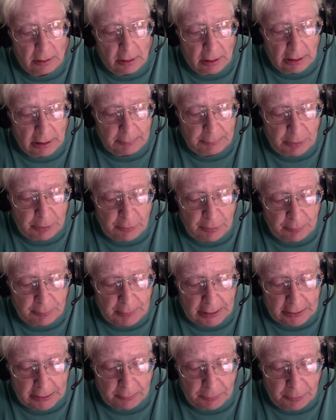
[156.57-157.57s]
I'm using
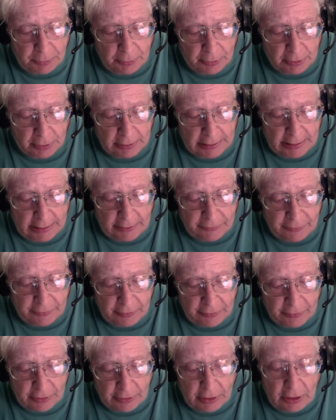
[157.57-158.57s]
my computer
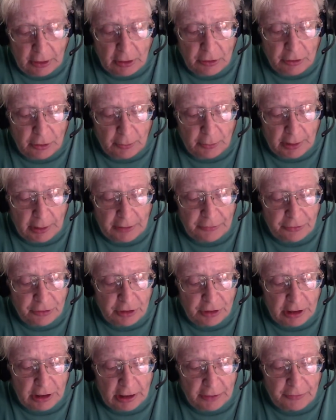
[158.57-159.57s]
glasses.
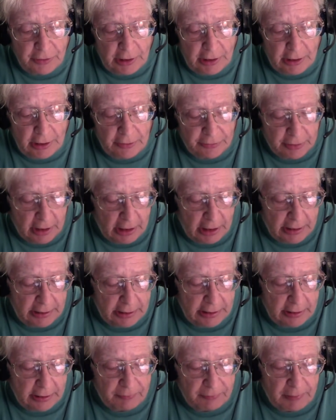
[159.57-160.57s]
USGS has got
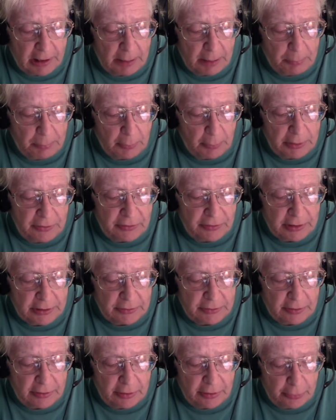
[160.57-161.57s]
it at a
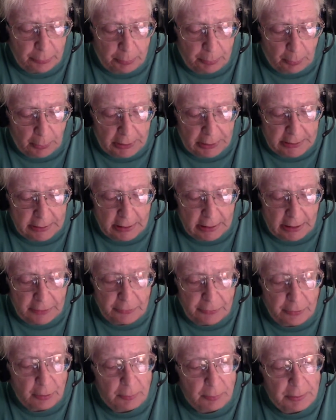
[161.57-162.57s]
5.6 at this point,
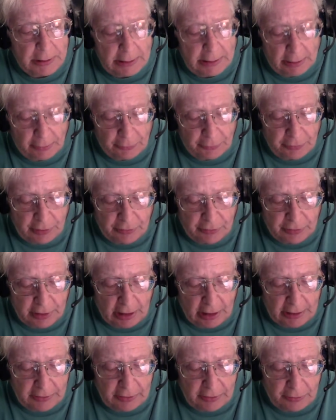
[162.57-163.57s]
guys. Nobody else has
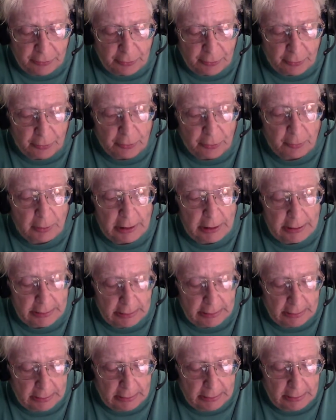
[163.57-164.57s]
got this earthquake.
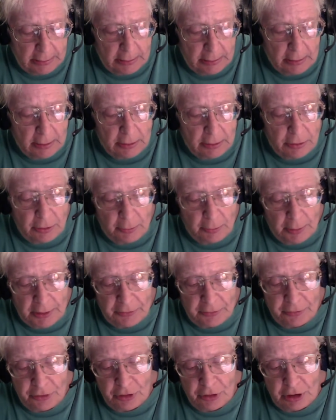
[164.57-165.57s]

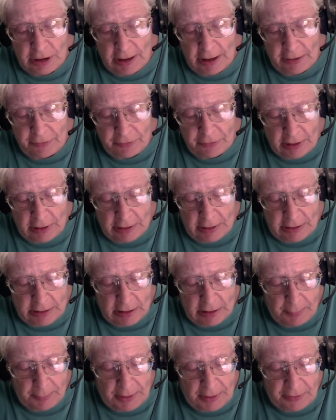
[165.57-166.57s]
USGS and
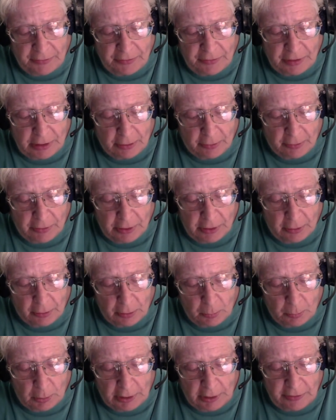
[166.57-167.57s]
EMSC are the
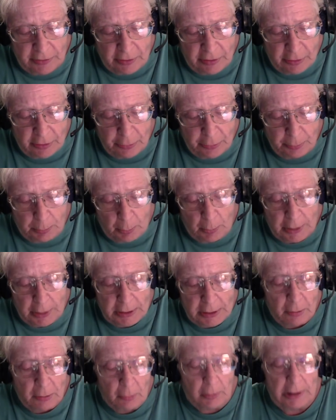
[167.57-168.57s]
only ones at this
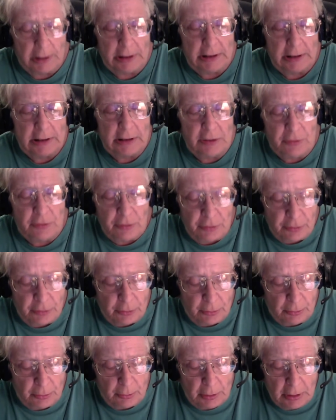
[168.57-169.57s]
point going
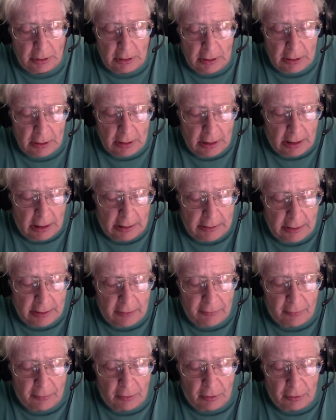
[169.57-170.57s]
into
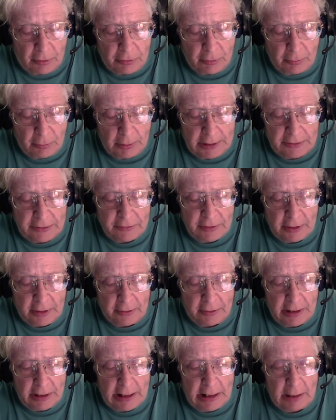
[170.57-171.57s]
another Earthquake
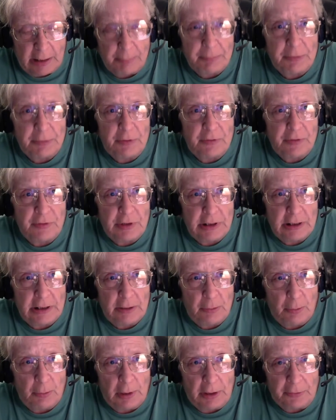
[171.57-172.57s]
Center app to see
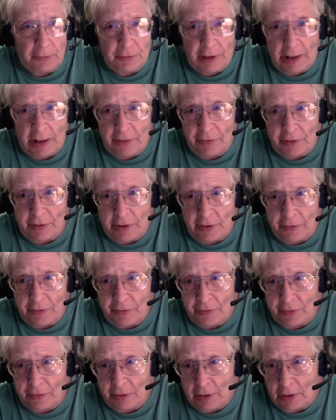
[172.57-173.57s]
who else has
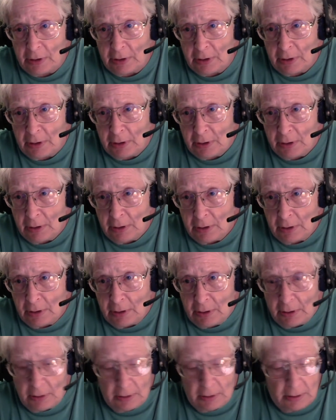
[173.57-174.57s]
this.
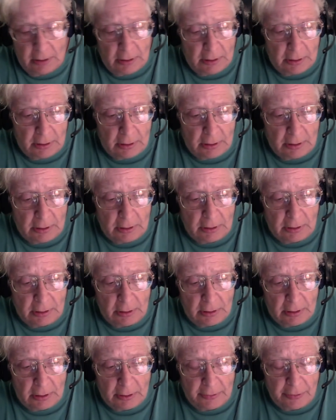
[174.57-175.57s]

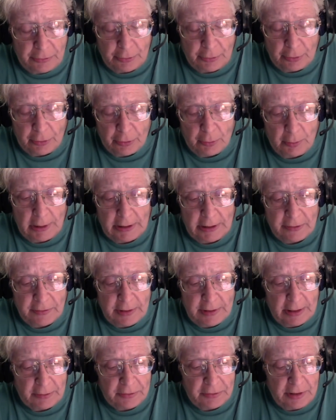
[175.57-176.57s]
Uh, this earthquake is
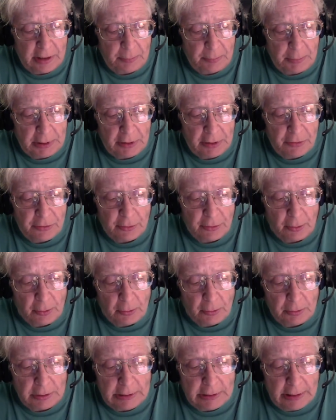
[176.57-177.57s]
now 10 minutes
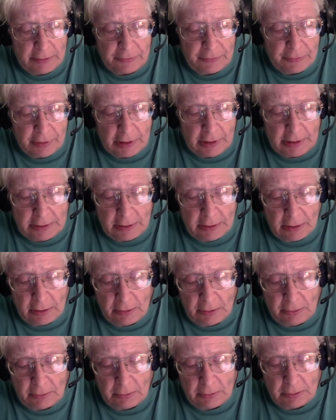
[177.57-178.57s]
old. Yes, I
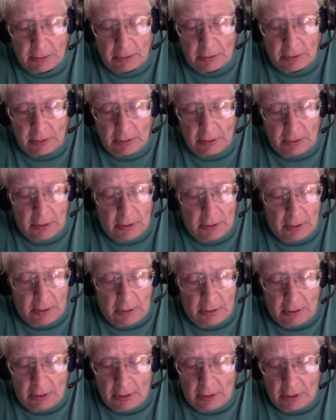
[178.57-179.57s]
know.
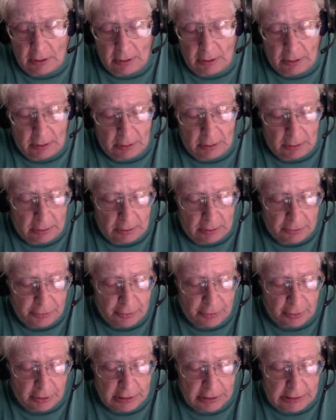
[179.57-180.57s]
Uh,
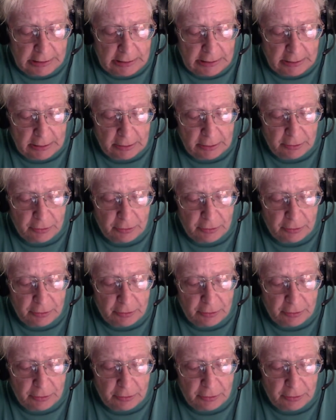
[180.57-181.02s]
Turkey.